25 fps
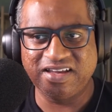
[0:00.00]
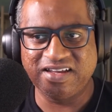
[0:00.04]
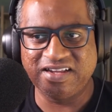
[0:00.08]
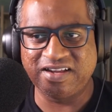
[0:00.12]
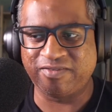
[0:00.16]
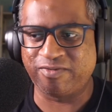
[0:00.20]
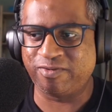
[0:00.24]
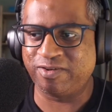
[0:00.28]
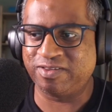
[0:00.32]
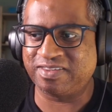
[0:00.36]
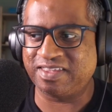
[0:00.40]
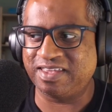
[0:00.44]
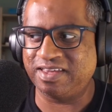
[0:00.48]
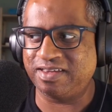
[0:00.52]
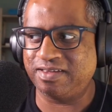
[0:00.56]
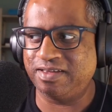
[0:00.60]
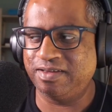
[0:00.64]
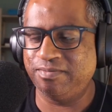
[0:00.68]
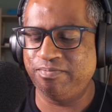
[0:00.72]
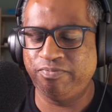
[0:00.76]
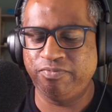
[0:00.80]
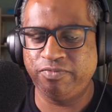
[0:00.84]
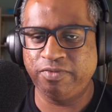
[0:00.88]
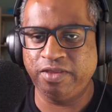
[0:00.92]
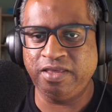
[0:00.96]
And everyone's like,
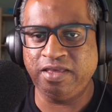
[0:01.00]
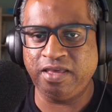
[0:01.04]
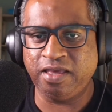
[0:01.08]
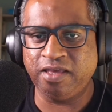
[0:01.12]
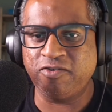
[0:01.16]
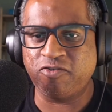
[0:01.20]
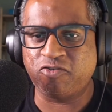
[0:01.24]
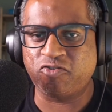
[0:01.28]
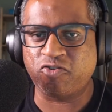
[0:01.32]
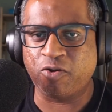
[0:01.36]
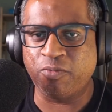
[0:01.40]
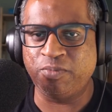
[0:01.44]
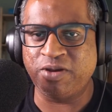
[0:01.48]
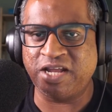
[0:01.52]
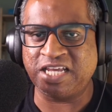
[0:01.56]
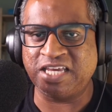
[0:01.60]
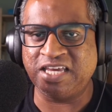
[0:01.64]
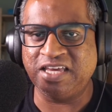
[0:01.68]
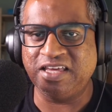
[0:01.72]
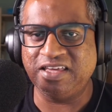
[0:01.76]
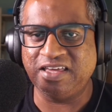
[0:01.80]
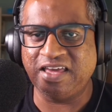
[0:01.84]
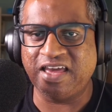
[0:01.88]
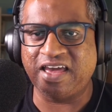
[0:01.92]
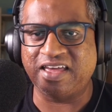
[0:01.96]
sure,
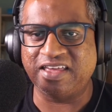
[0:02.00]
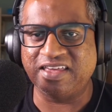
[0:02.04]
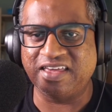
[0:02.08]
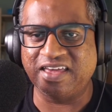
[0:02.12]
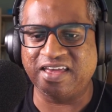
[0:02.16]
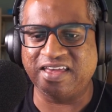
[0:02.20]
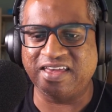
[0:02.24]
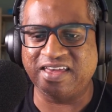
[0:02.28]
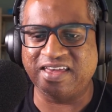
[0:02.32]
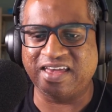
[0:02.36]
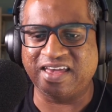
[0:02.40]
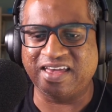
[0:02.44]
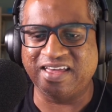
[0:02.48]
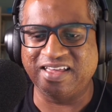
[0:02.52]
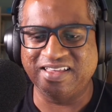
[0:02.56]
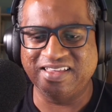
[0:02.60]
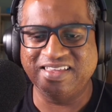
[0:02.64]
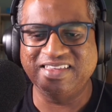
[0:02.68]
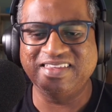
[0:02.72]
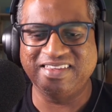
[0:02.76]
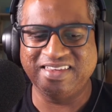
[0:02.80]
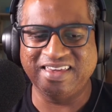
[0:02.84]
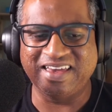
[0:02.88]
buddy. Yeah.